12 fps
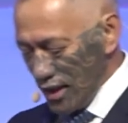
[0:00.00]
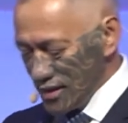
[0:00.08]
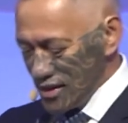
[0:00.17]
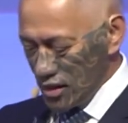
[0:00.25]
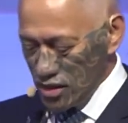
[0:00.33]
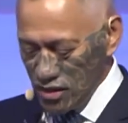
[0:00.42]

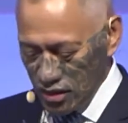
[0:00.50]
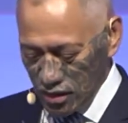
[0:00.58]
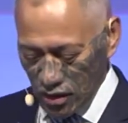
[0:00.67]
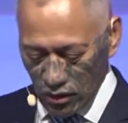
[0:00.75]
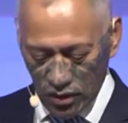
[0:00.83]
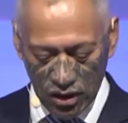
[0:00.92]
such as
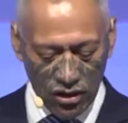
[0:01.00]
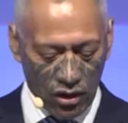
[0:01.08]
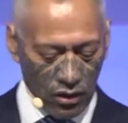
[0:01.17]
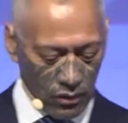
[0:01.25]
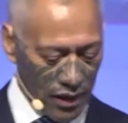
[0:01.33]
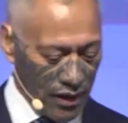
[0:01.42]

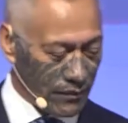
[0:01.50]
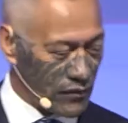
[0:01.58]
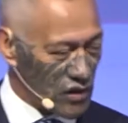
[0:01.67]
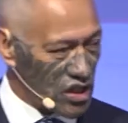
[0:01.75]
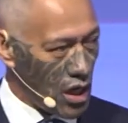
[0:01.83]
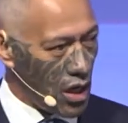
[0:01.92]
Coca-Cola,
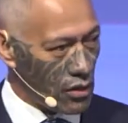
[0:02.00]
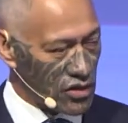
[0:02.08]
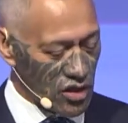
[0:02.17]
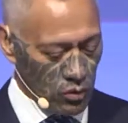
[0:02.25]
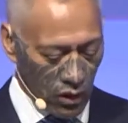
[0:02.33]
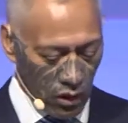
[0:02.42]
Charles
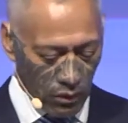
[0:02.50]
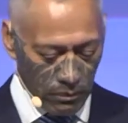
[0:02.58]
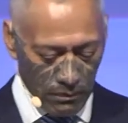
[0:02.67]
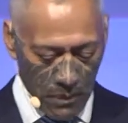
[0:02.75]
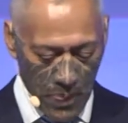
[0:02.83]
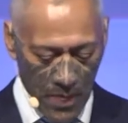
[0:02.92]
Schwab,
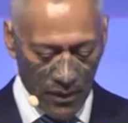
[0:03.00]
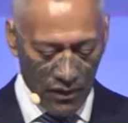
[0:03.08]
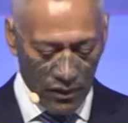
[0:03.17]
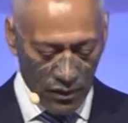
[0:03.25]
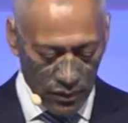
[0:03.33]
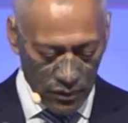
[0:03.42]

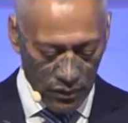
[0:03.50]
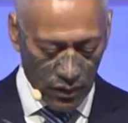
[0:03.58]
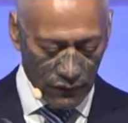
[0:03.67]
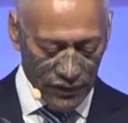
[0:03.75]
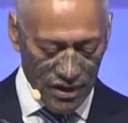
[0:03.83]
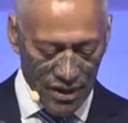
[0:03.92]

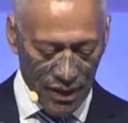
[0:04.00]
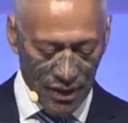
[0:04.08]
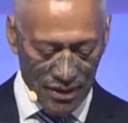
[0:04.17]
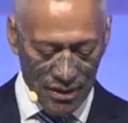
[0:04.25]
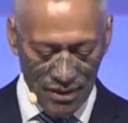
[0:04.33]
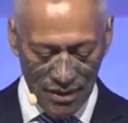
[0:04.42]

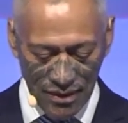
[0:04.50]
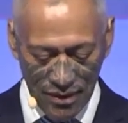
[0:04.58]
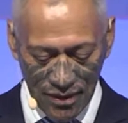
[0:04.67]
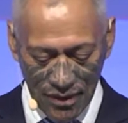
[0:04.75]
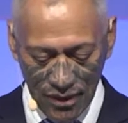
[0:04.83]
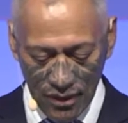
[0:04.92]
Novitas,
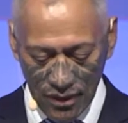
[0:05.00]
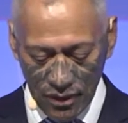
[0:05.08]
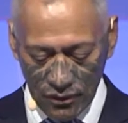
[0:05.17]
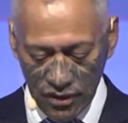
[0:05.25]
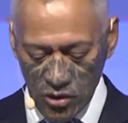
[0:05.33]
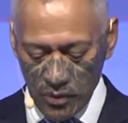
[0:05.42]

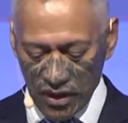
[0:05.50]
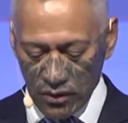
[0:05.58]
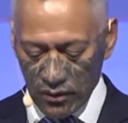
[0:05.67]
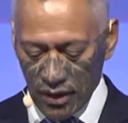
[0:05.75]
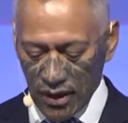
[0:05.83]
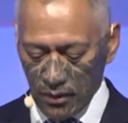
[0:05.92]
Krispy
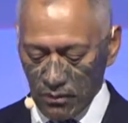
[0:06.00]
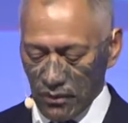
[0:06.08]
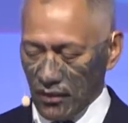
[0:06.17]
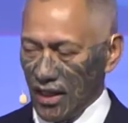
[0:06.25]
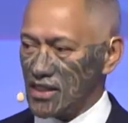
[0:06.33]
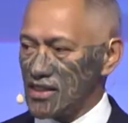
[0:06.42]
Kreme,
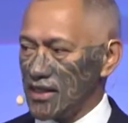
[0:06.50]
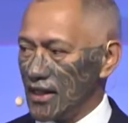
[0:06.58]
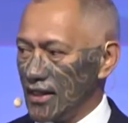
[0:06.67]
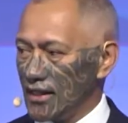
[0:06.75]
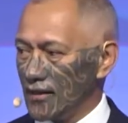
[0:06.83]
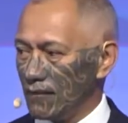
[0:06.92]

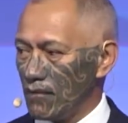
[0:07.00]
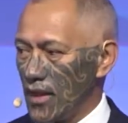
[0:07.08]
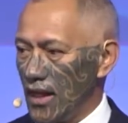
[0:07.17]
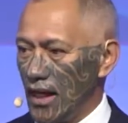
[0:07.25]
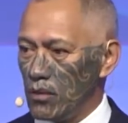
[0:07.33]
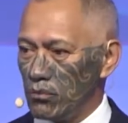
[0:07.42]
Nestle,
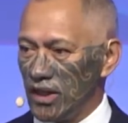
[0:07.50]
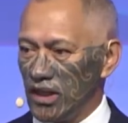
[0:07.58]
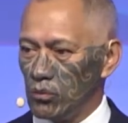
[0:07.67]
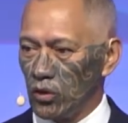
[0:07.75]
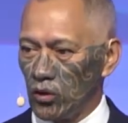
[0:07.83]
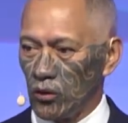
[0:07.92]
and many
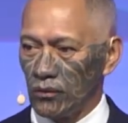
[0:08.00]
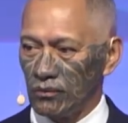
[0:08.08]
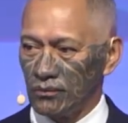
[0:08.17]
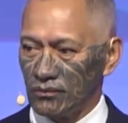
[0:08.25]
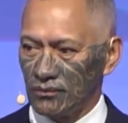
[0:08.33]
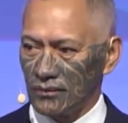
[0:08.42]
more.
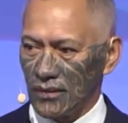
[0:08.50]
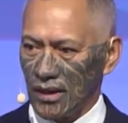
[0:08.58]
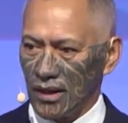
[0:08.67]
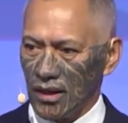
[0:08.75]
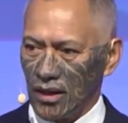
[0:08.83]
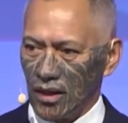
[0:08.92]

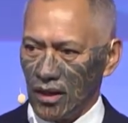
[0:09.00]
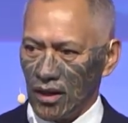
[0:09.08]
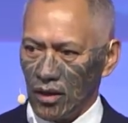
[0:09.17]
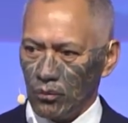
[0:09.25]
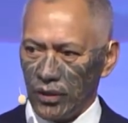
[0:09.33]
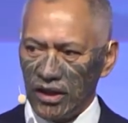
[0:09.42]

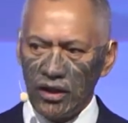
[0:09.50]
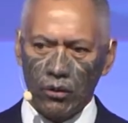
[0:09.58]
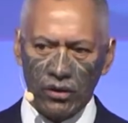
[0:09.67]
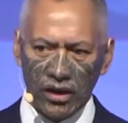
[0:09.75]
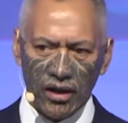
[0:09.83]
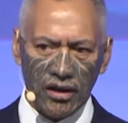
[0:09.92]
But you know what
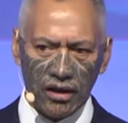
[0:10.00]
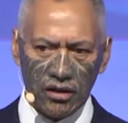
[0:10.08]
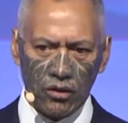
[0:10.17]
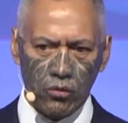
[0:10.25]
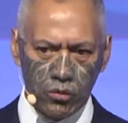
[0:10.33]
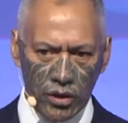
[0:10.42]
I think the
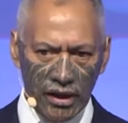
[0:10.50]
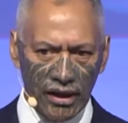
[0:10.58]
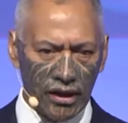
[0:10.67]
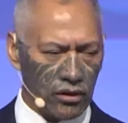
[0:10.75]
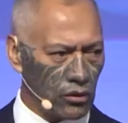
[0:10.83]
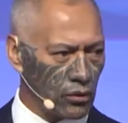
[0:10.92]
really
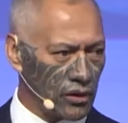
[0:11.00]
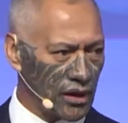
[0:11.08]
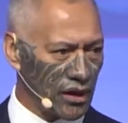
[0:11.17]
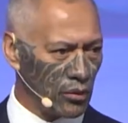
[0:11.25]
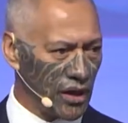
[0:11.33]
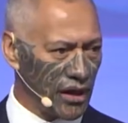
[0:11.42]
cool thing
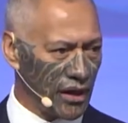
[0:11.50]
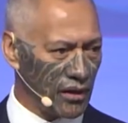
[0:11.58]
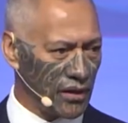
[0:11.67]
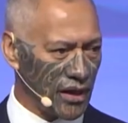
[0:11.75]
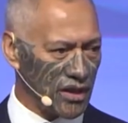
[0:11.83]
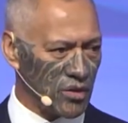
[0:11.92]
about our
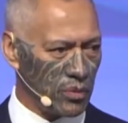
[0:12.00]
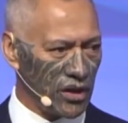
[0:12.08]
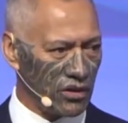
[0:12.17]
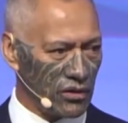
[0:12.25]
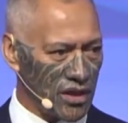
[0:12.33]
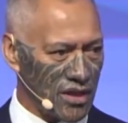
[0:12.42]
next
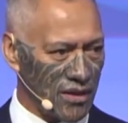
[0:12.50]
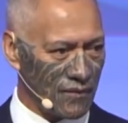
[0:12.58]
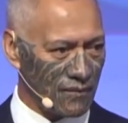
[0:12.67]
speaker is?